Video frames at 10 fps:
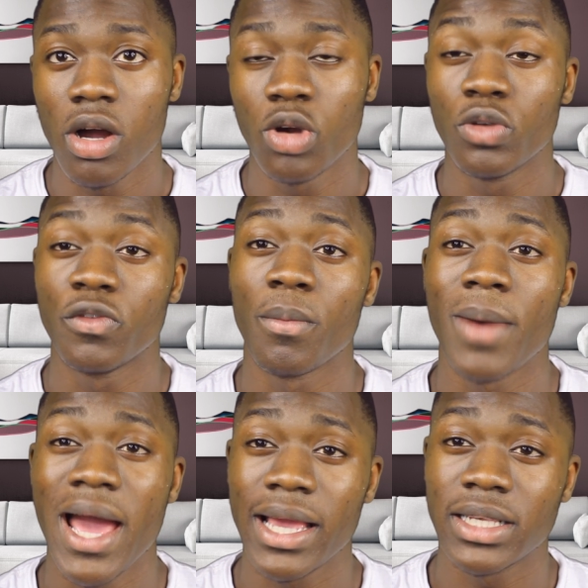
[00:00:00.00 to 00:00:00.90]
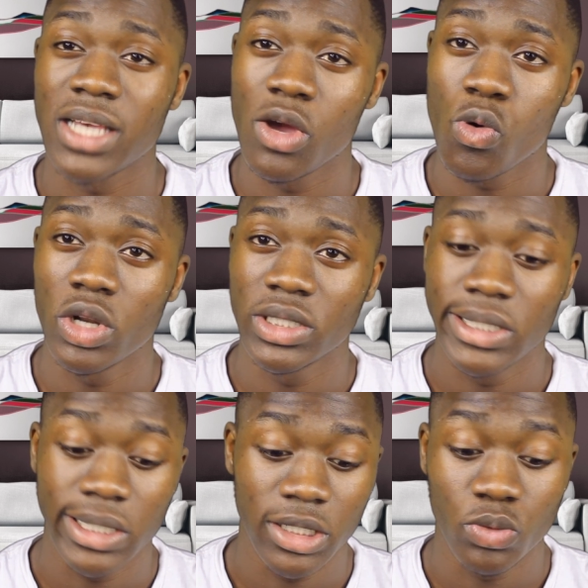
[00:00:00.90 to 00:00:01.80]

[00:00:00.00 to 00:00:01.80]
are good for mic, sound quality,